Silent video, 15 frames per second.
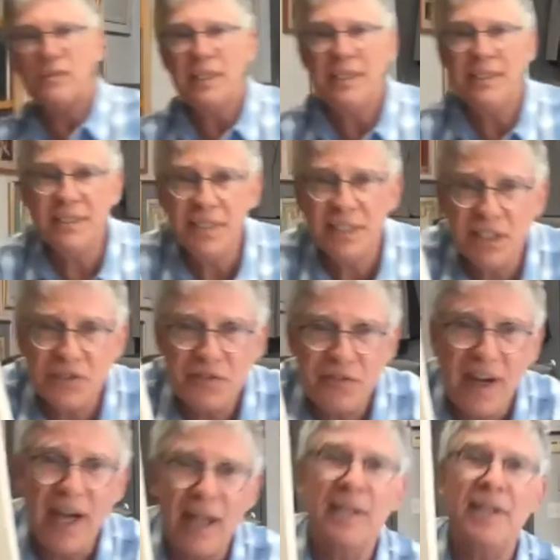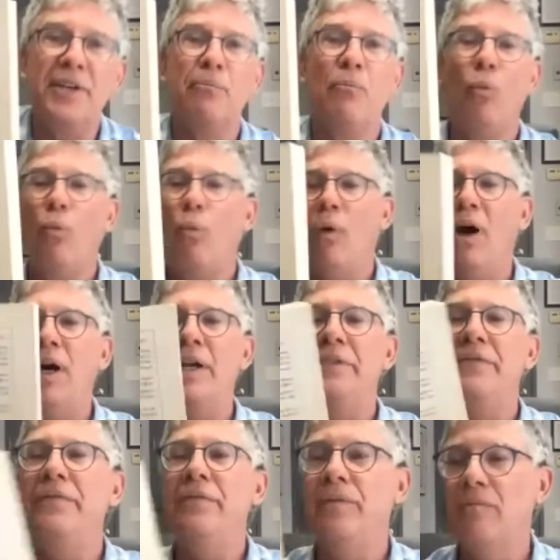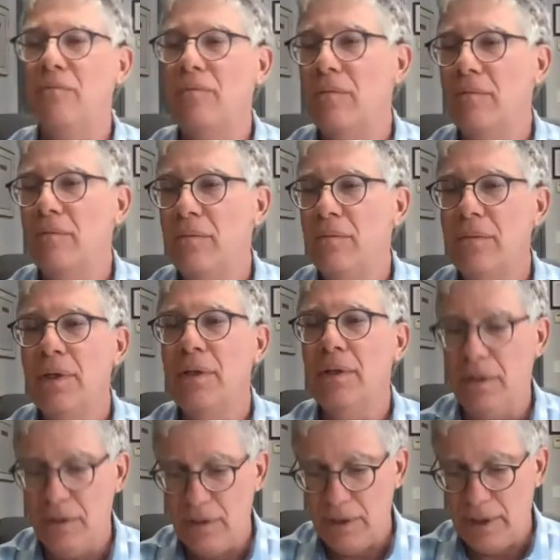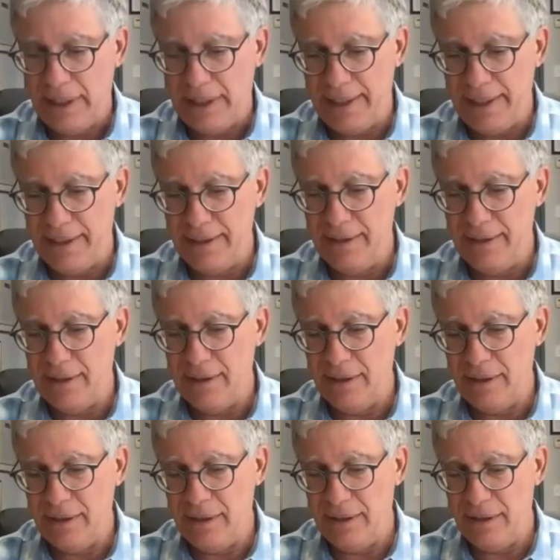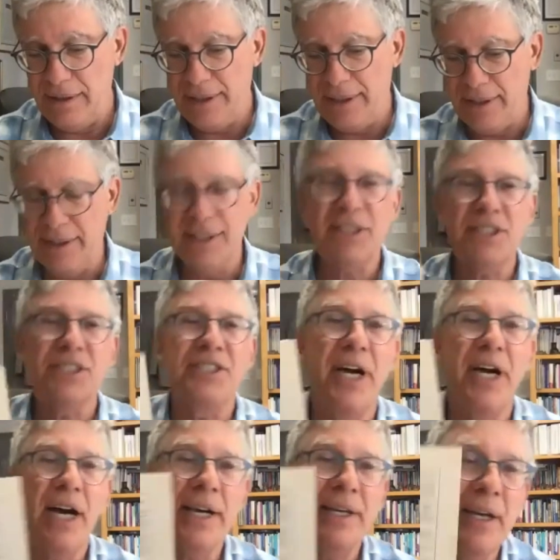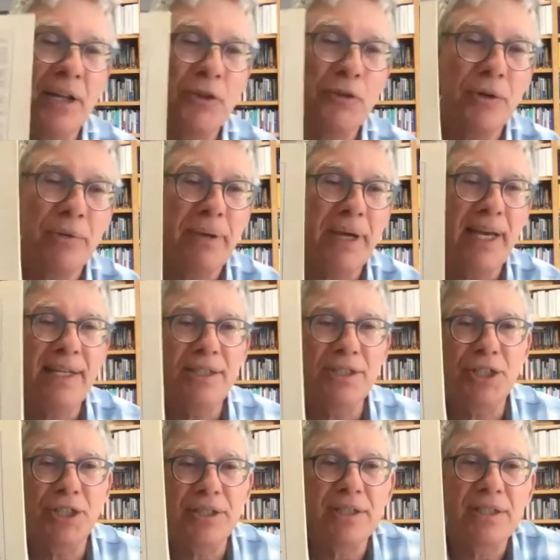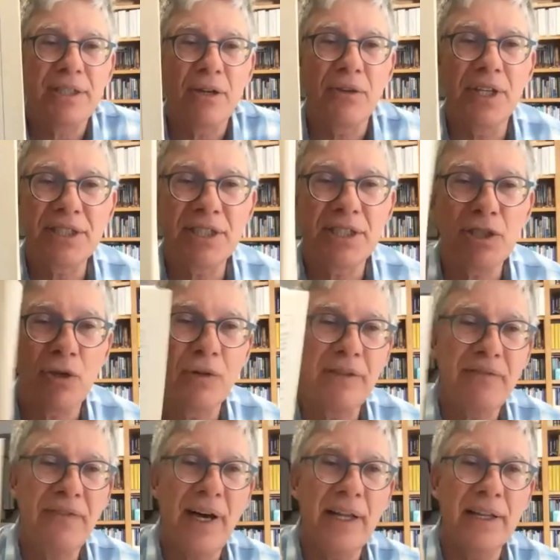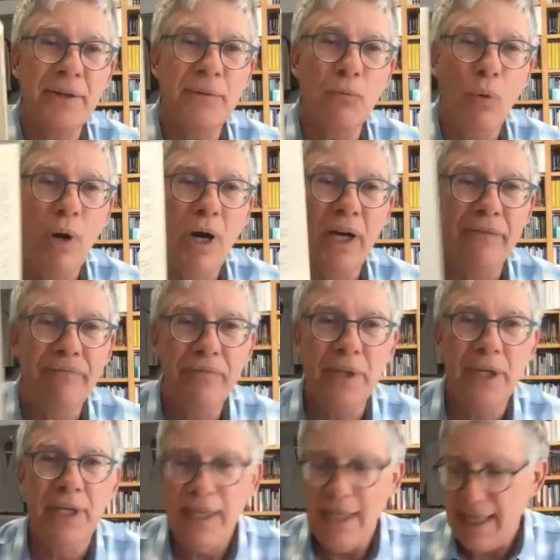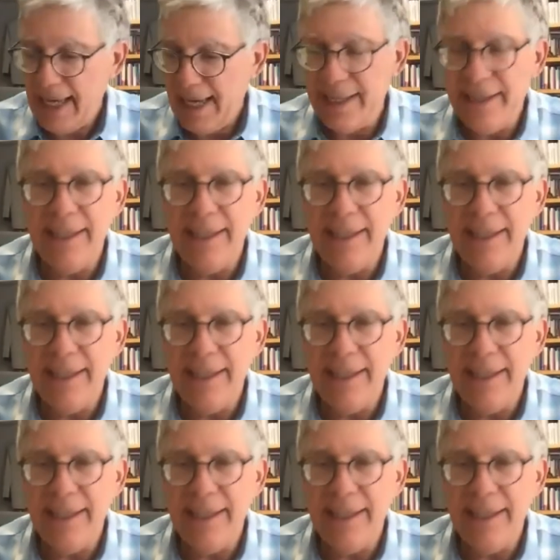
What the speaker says: This is volume 1. And yeah, this is 900 pages. So this is only volume 1. And